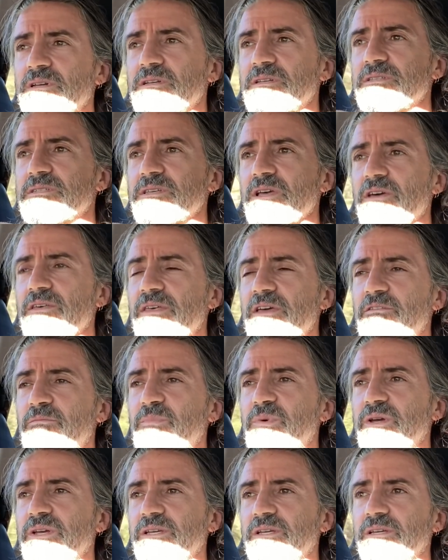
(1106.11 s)
So they've
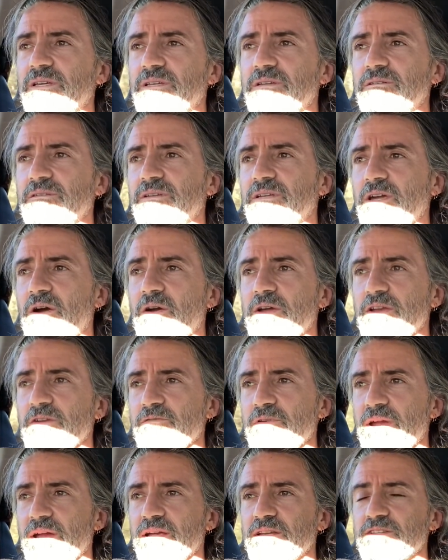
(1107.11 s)
been going
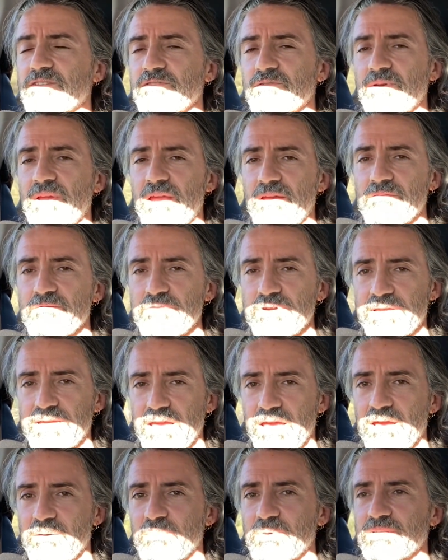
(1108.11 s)
around to every
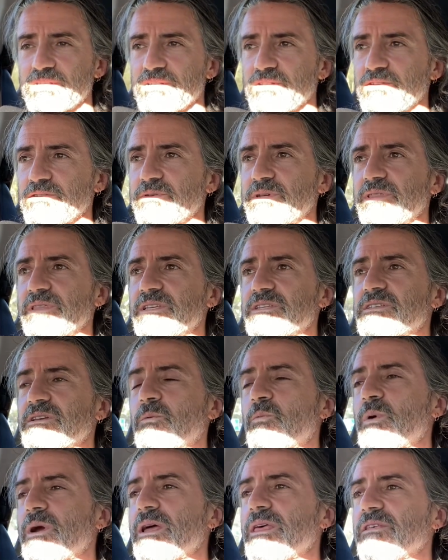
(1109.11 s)
campus and doing this,
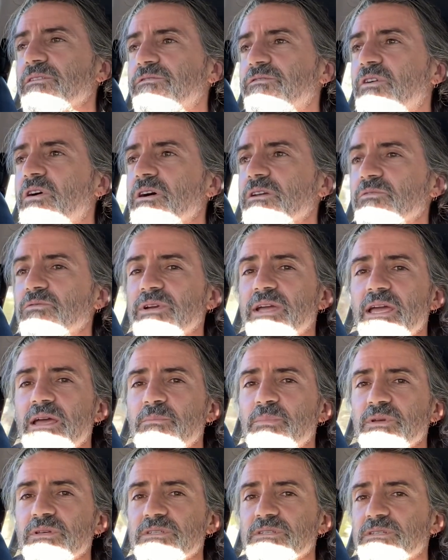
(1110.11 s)
and we're the final
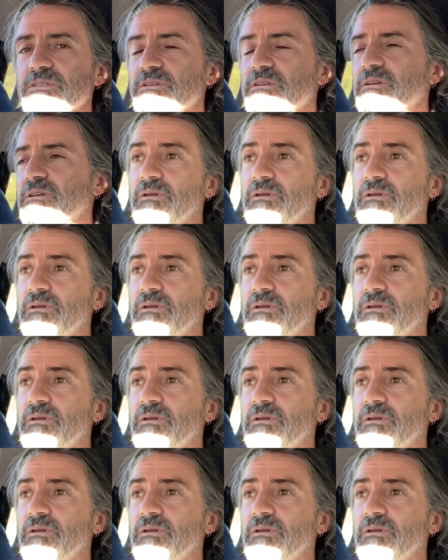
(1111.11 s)
campus.